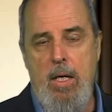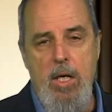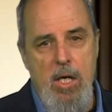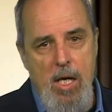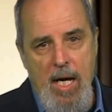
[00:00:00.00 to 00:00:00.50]

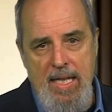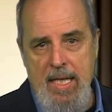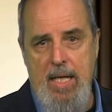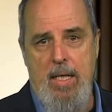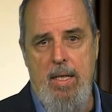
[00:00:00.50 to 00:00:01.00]

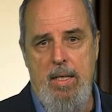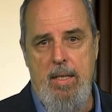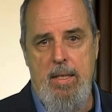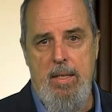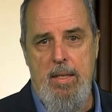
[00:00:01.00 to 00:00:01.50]
Nothing
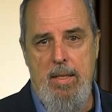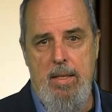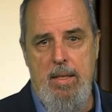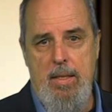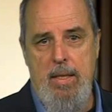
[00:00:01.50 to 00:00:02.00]

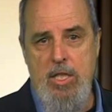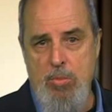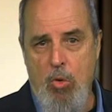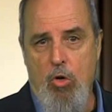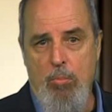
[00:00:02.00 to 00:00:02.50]

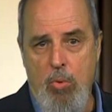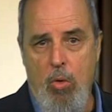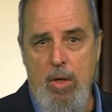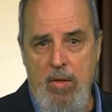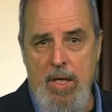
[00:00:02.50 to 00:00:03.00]
is more
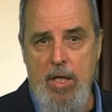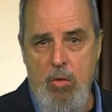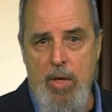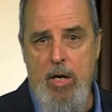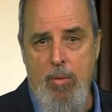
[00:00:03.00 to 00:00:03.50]
important than the
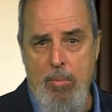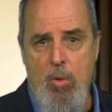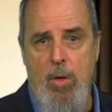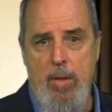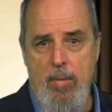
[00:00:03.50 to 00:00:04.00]
credit
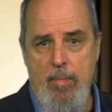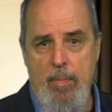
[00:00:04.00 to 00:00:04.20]
report.